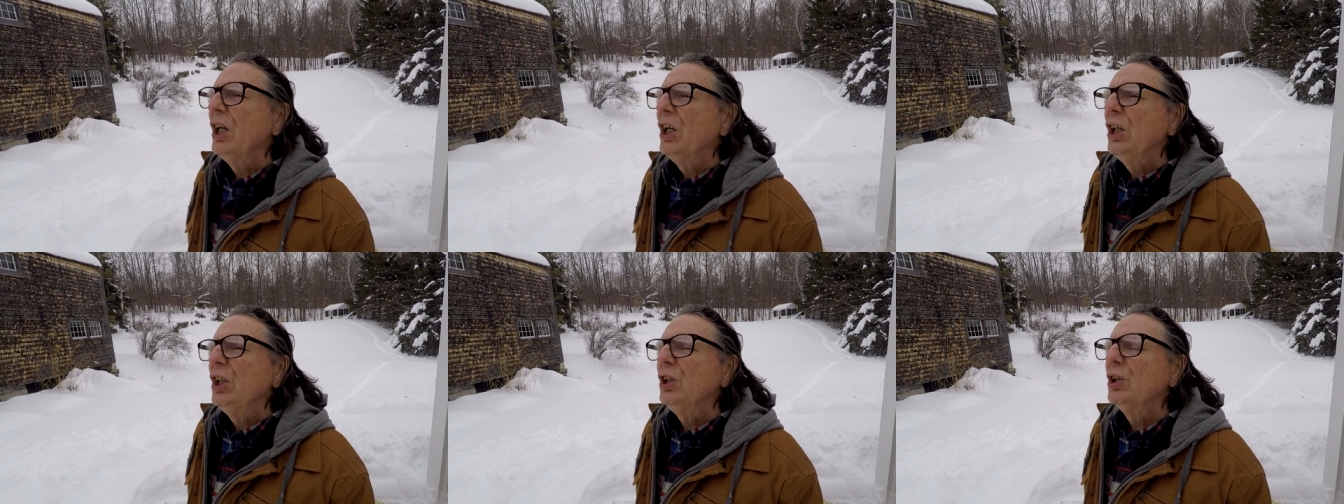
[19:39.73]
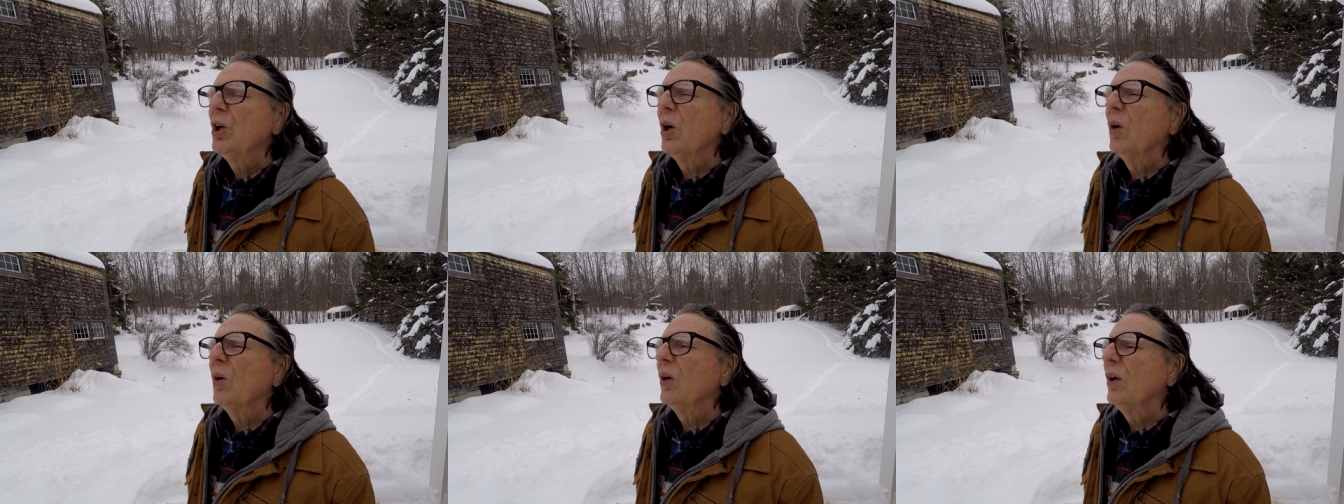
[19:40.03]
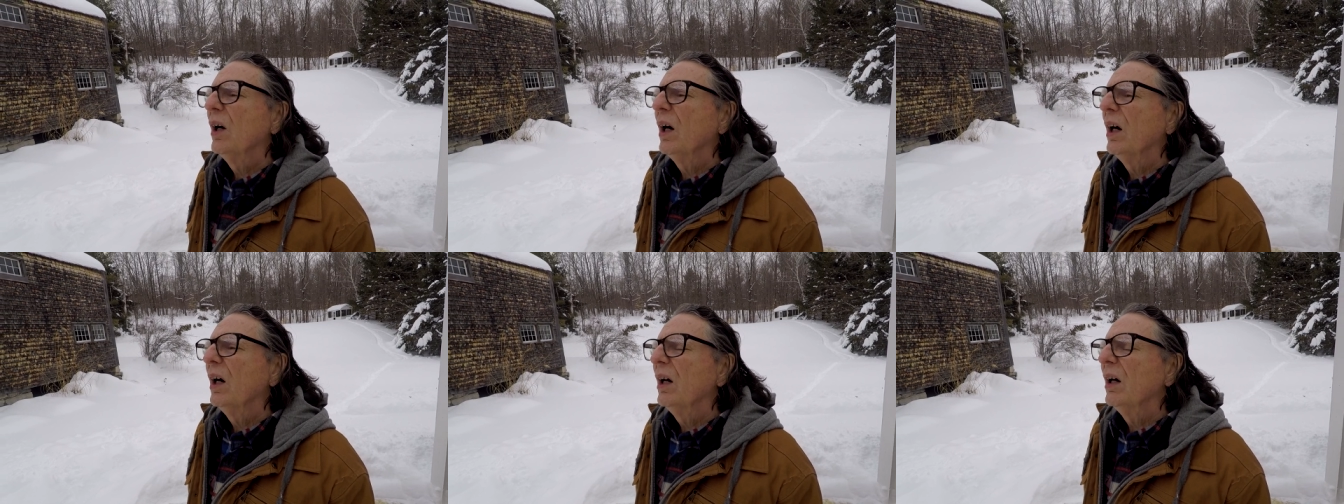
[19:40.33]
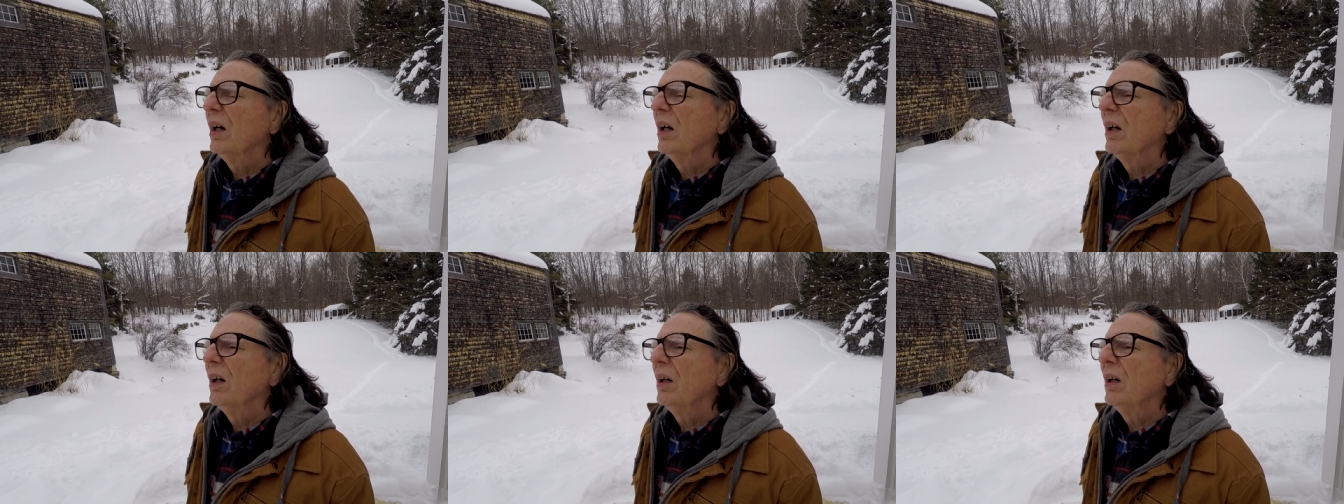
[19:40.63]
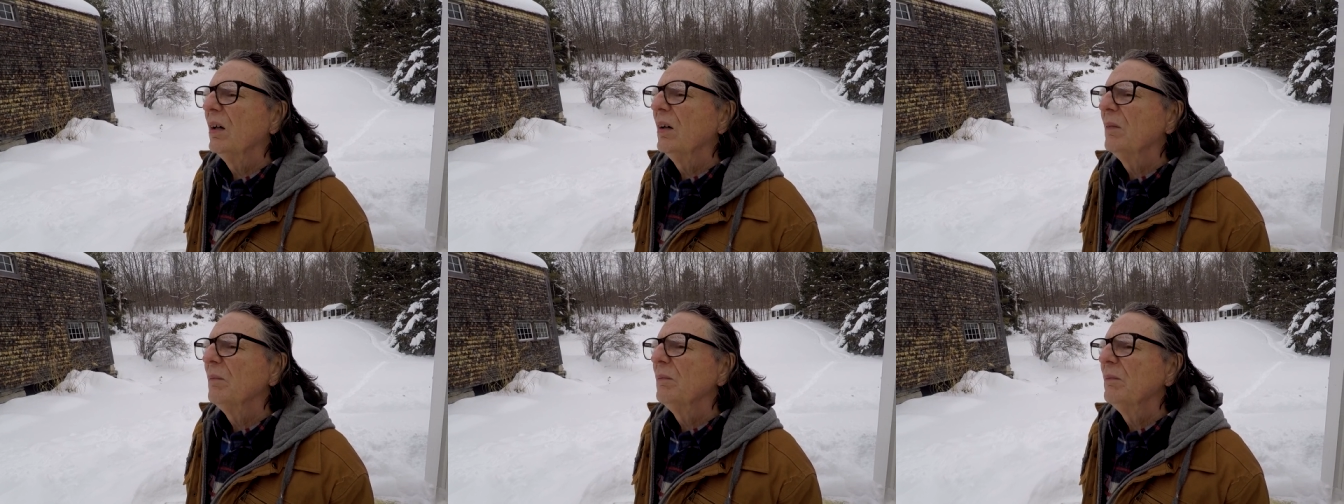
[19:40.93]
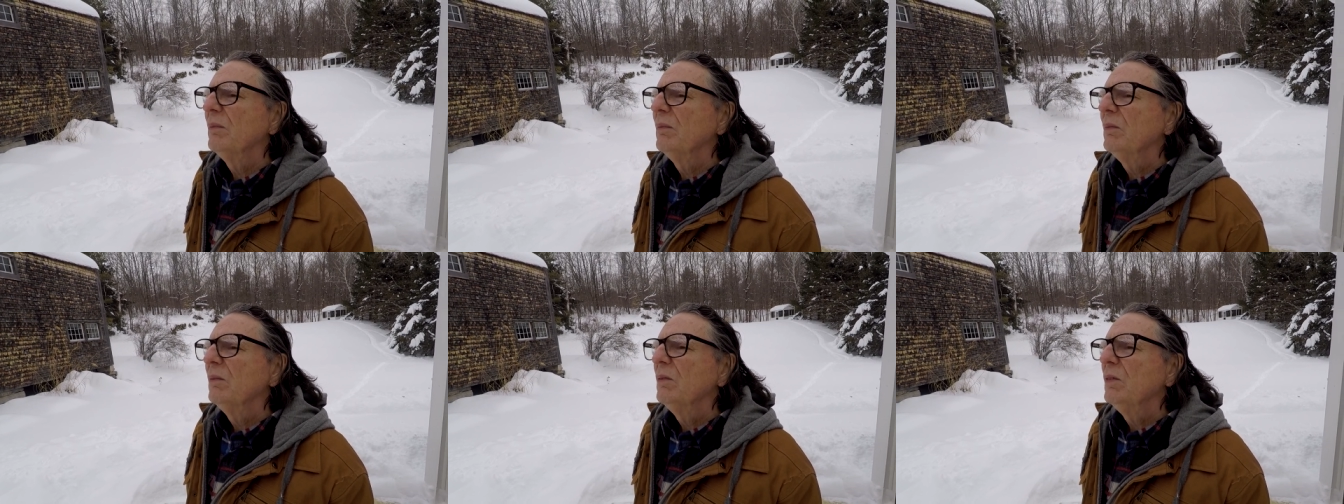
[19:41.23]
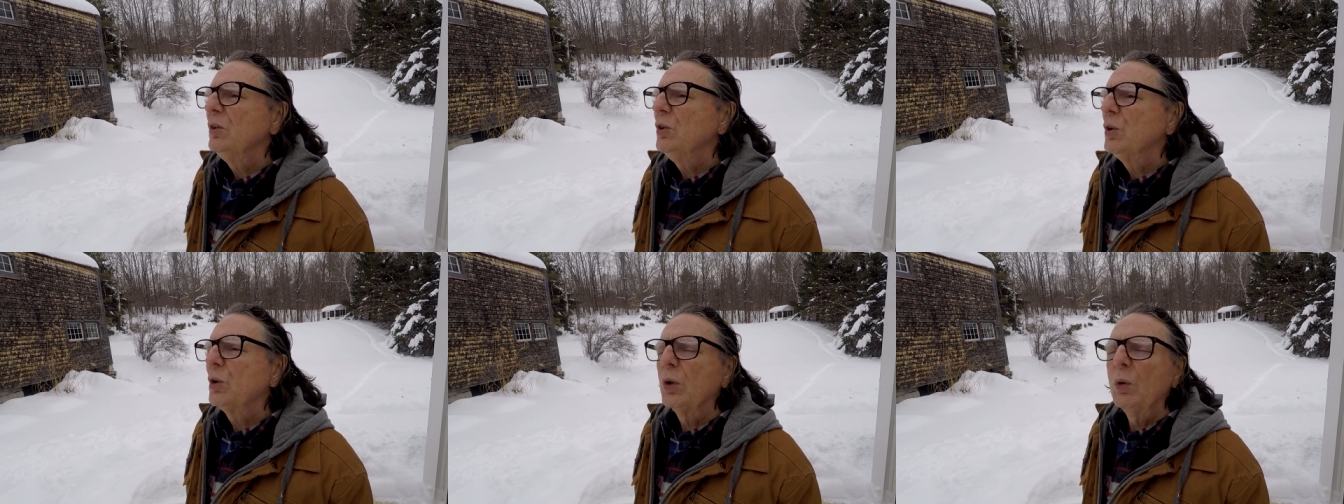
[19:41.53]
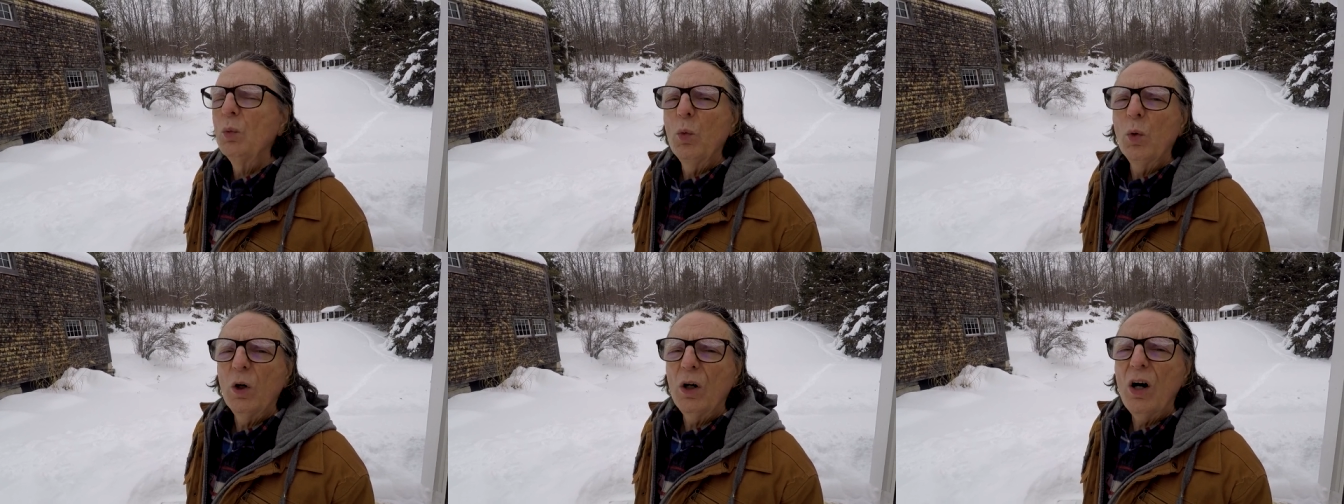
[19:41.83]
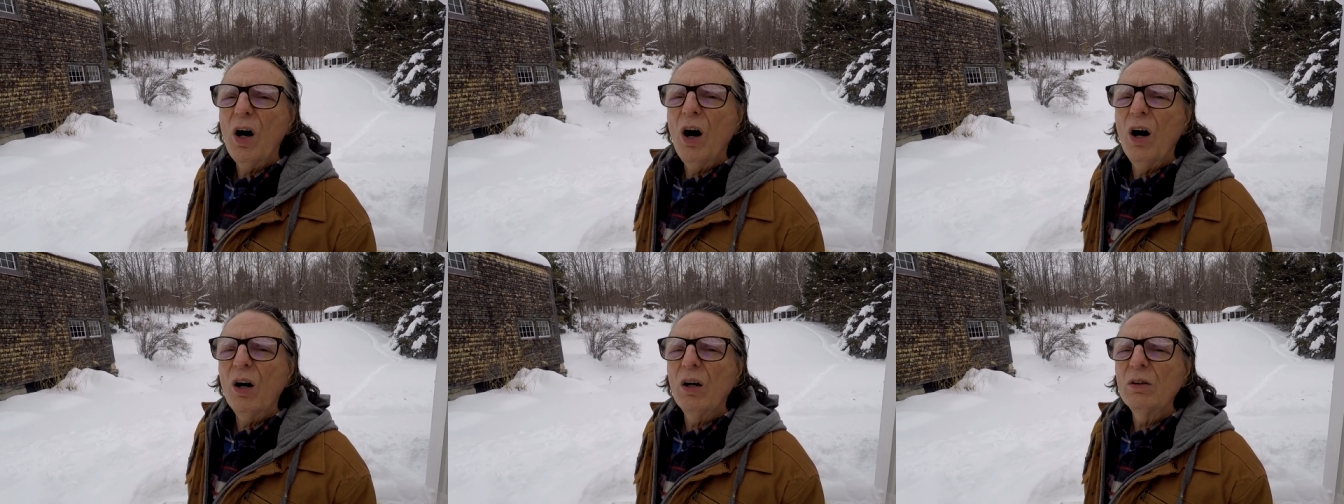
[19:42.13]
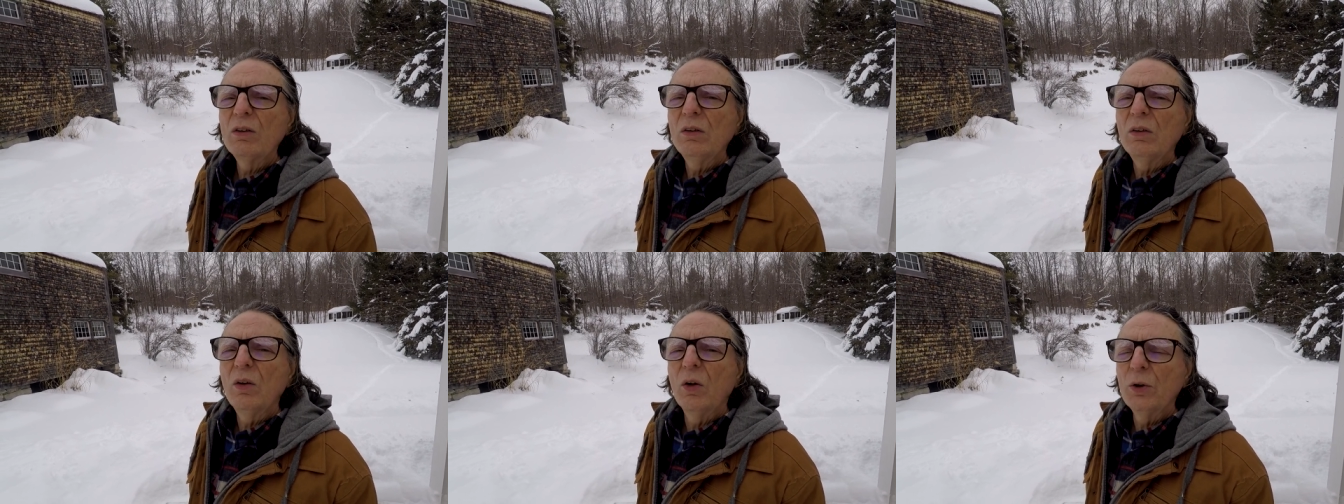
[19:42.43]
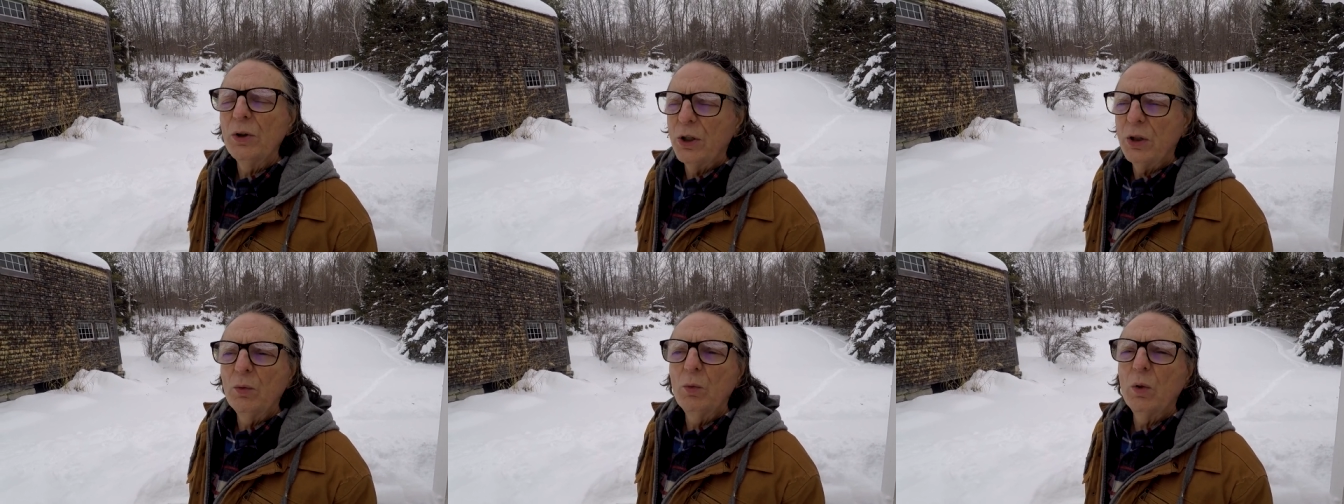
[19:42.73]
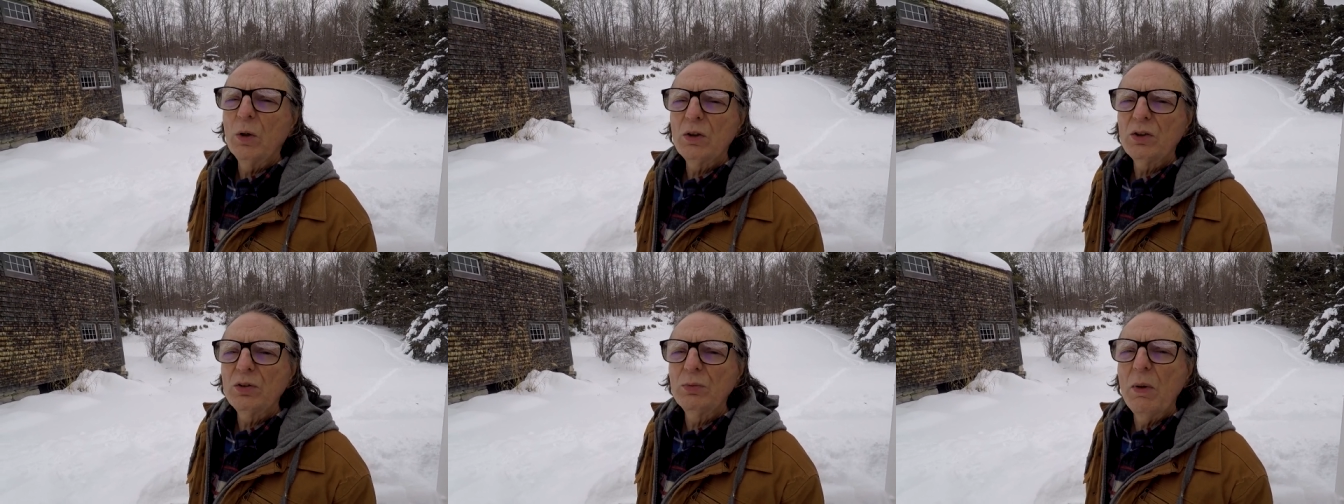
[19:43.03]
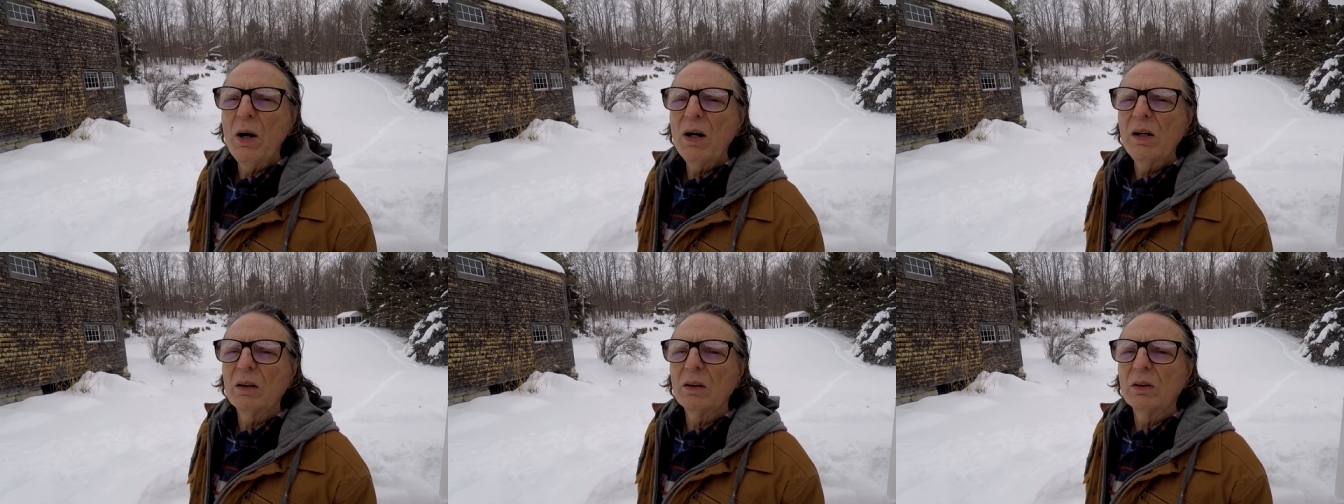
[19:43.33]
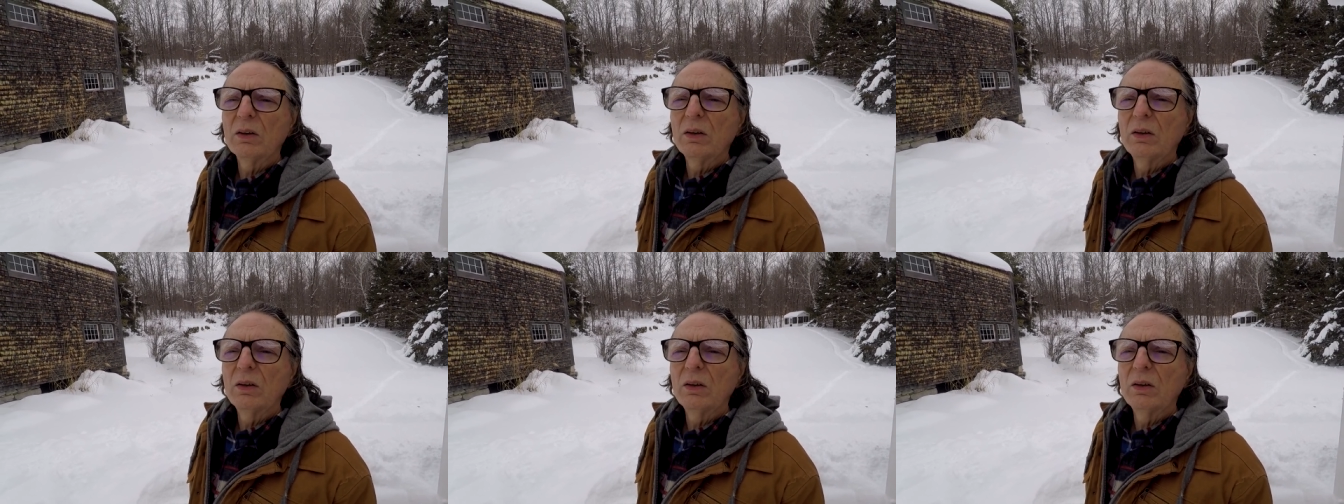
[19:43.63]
You know, um, you can work hard or you can work smart.